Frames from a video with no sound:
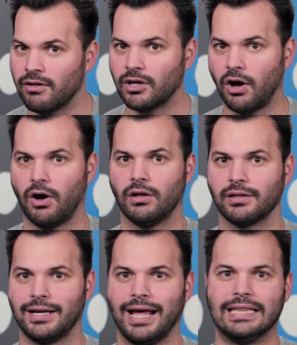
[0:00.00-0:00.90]

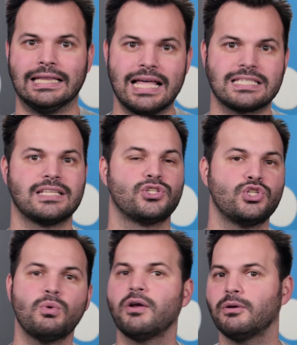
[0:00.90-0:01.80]
alcohol and had less than
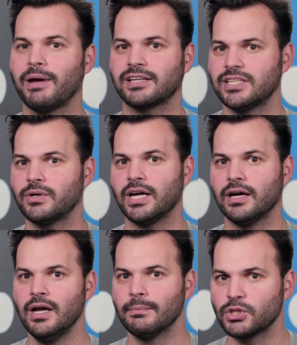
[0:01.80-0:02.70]
200
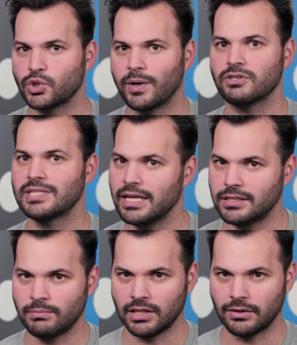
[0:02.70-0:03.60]
bacteria per square
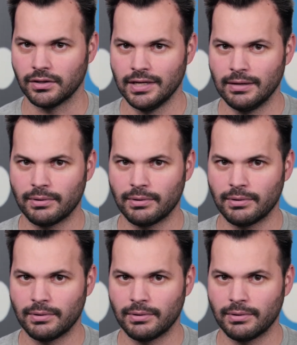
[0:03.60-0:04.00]
centimeter.